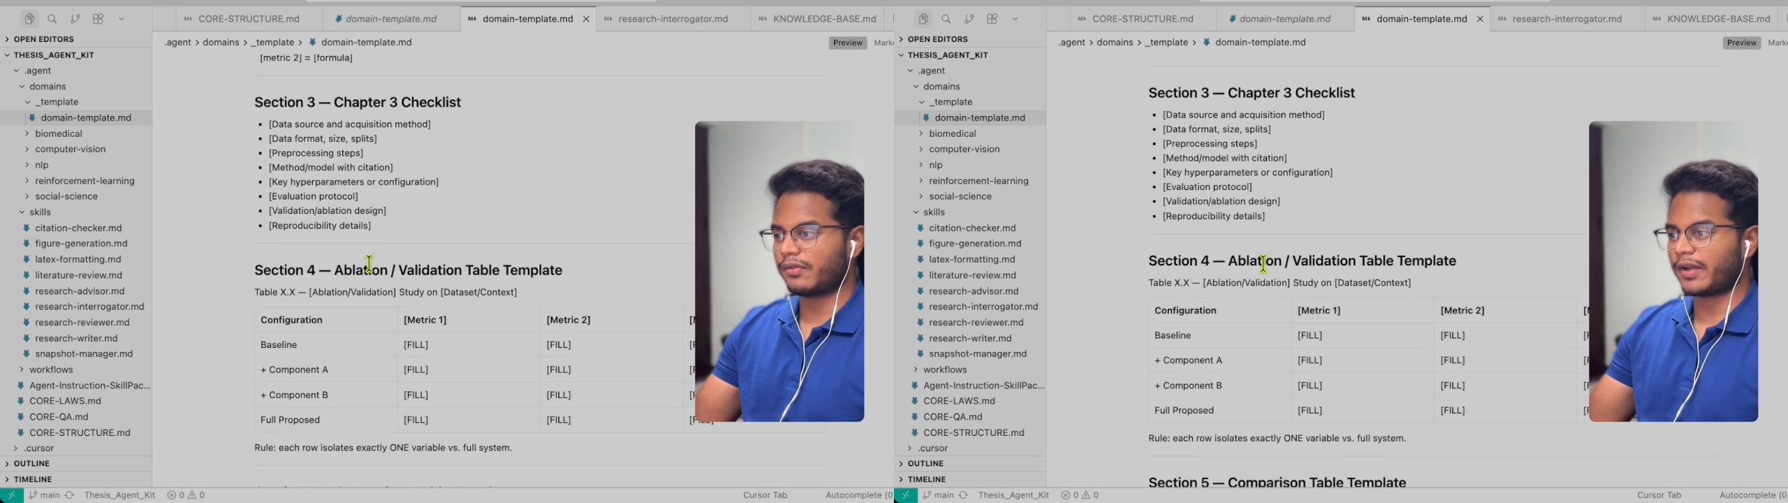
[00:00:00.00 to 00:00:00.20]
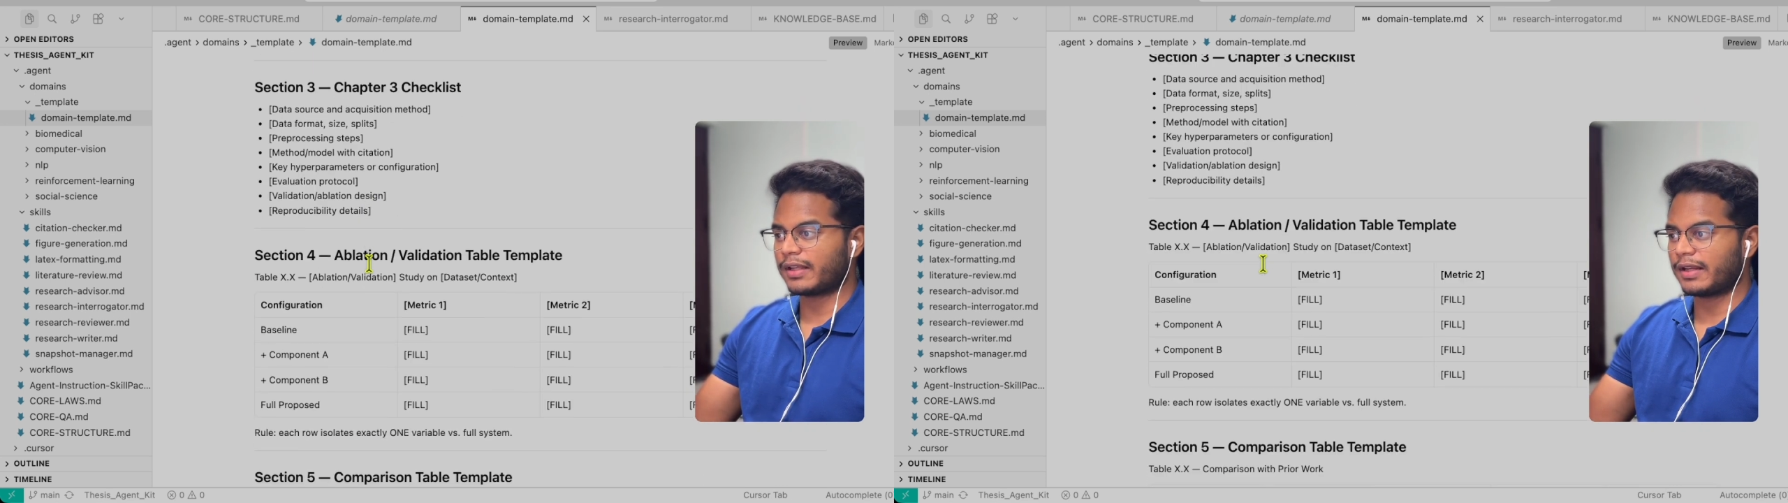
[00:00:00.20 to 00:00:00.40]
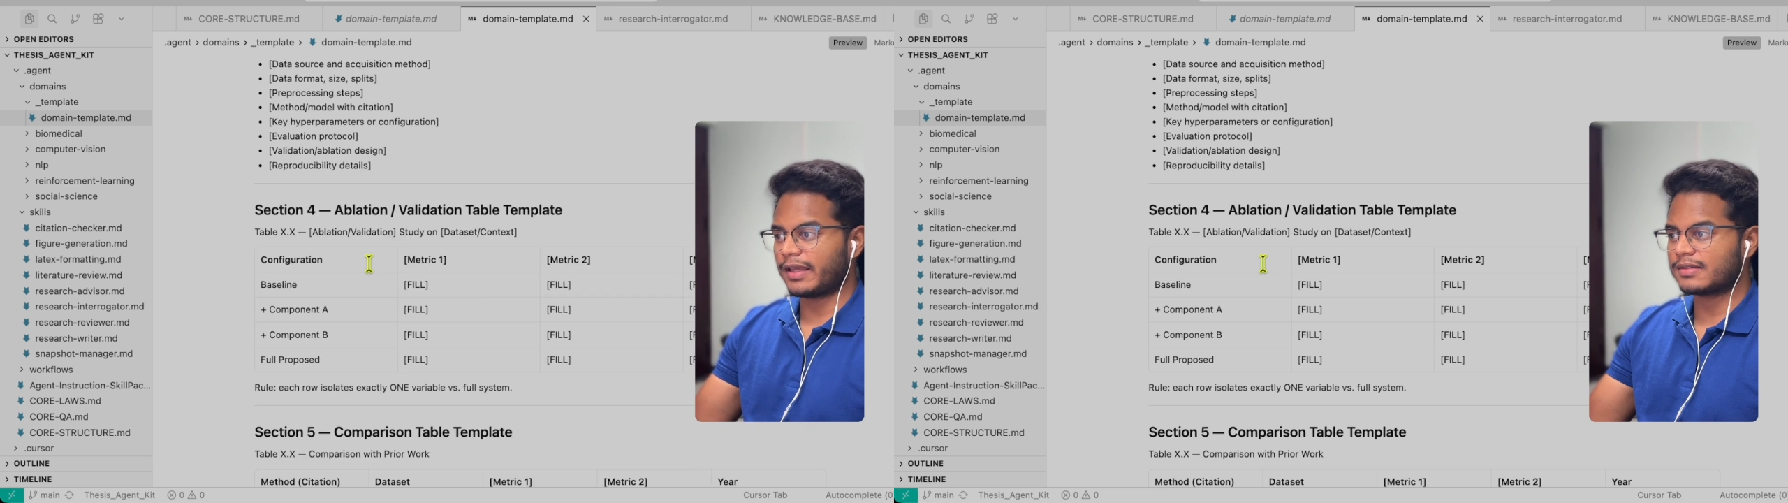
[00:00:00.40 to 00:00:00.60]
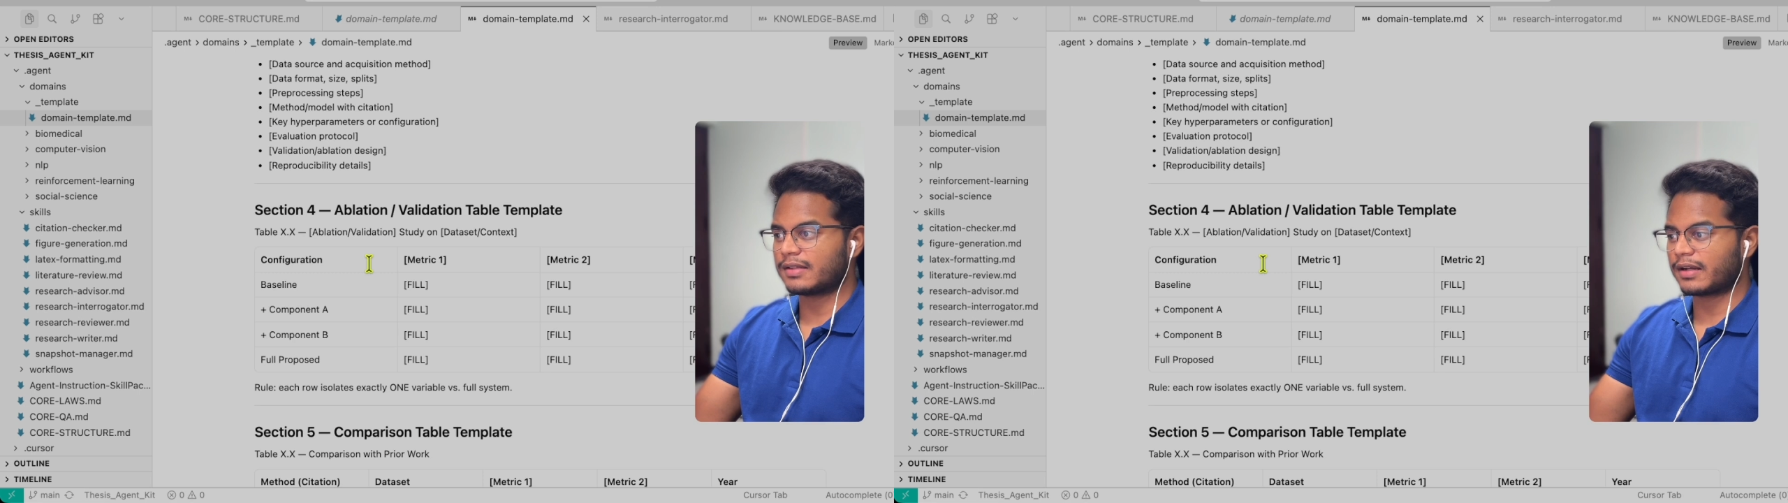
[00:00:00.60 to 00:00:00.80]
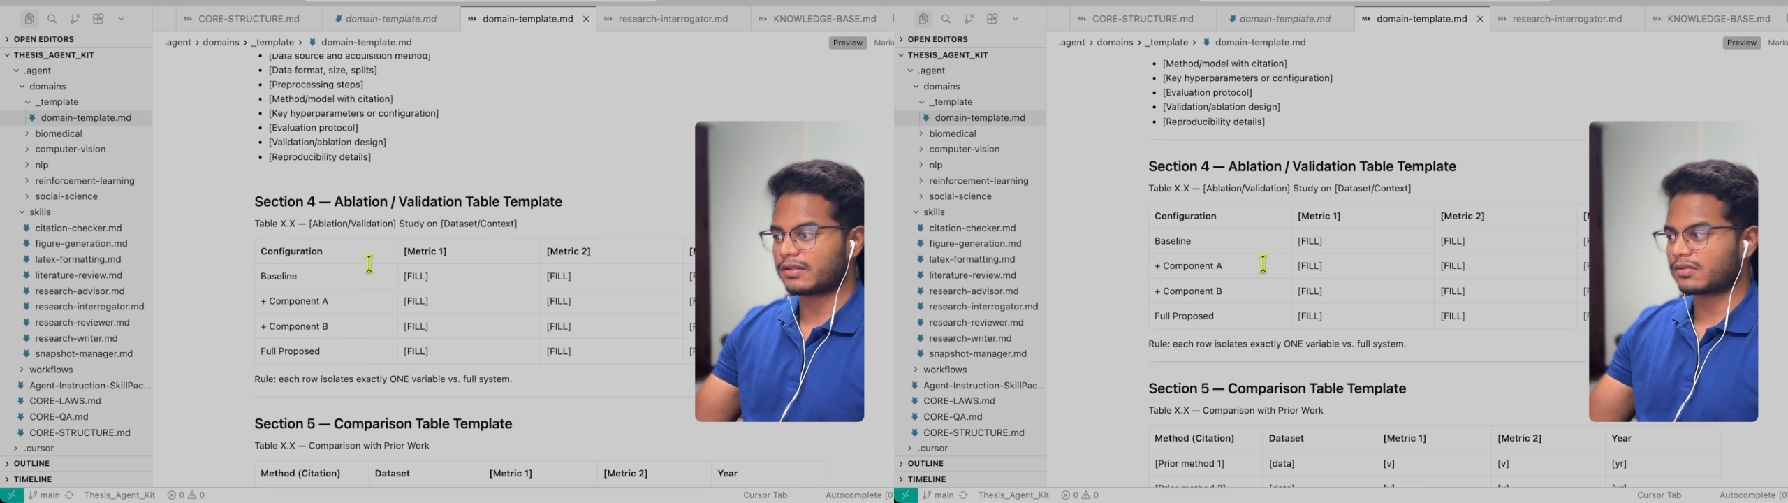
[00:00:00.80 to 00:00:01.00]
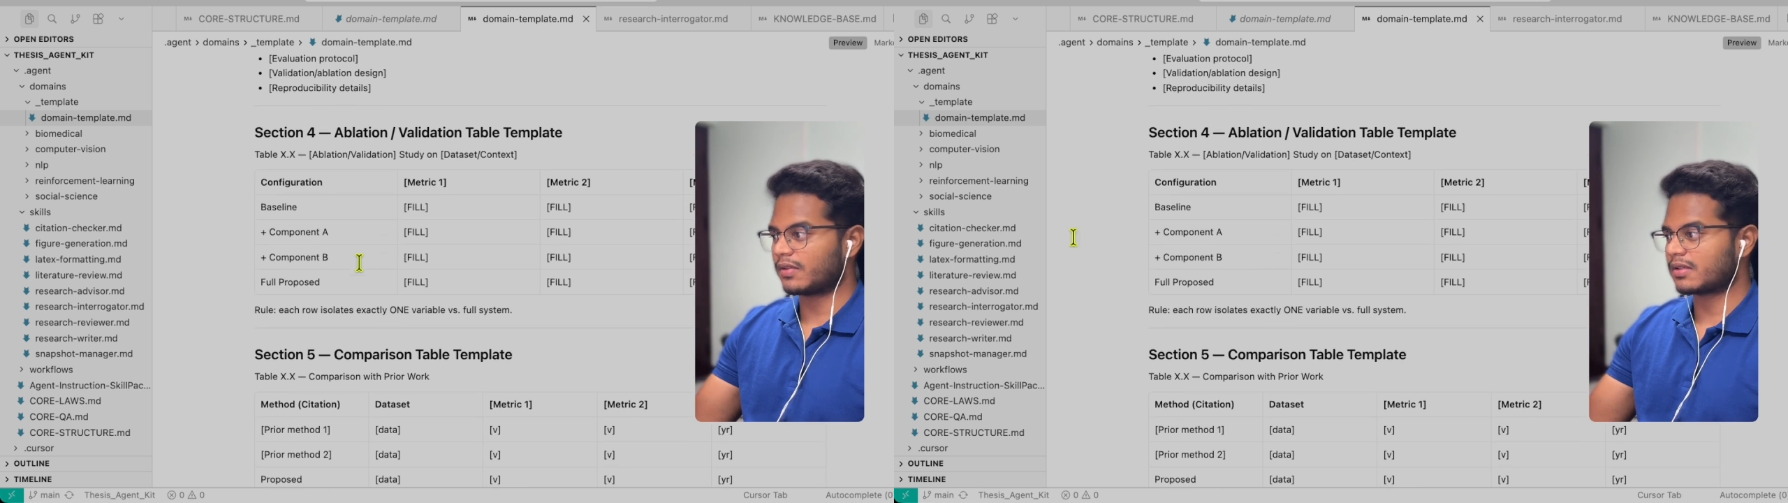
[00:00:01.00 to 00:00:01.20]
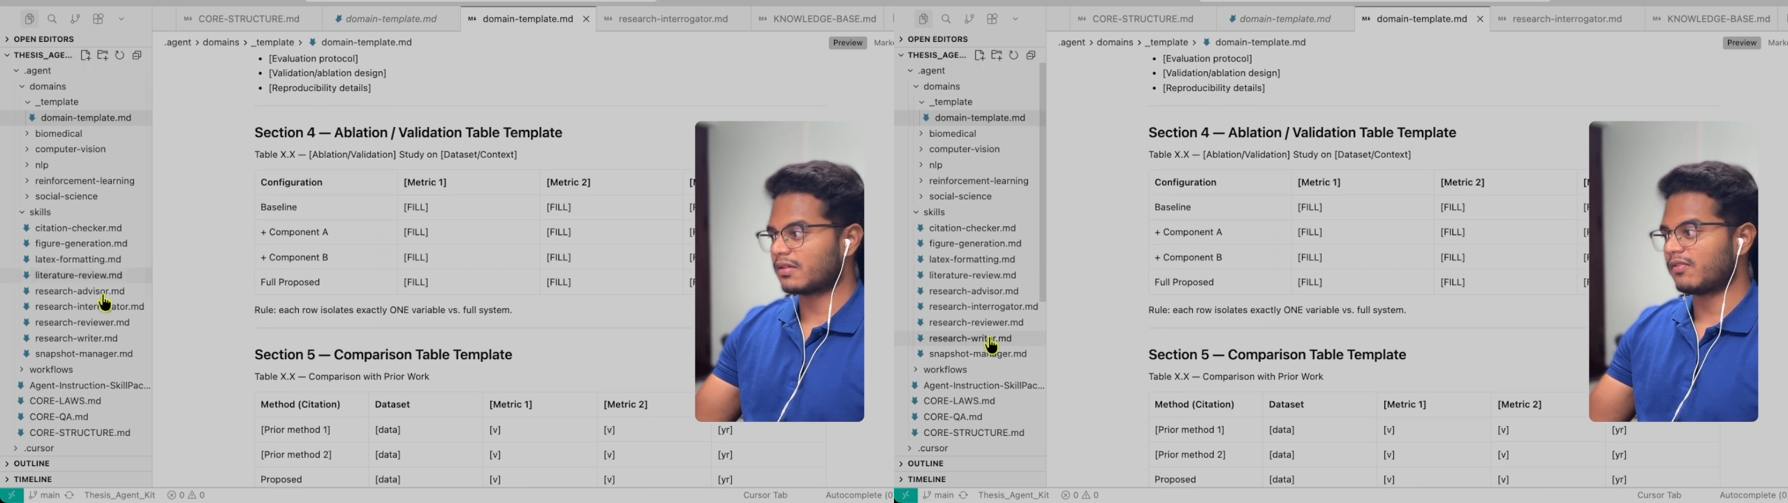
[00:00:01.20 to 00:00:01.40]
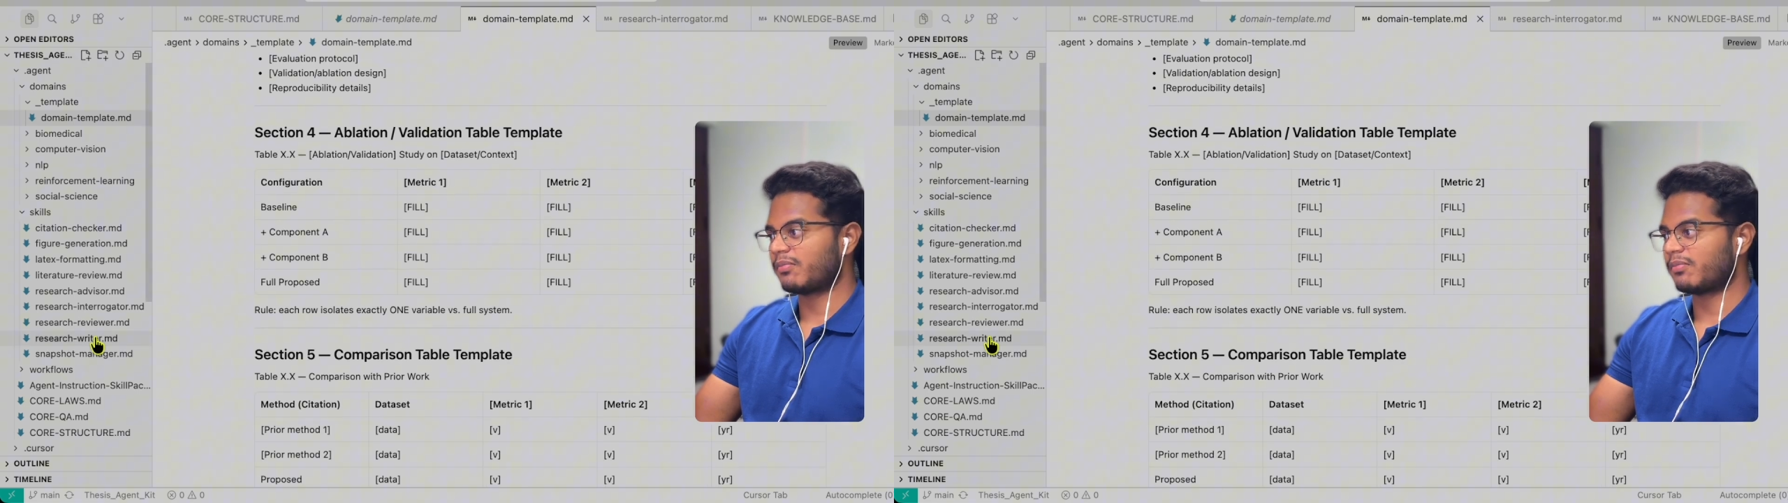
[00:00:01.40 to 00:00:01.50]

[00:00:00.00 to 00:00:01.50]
finalize the rest of the stuff.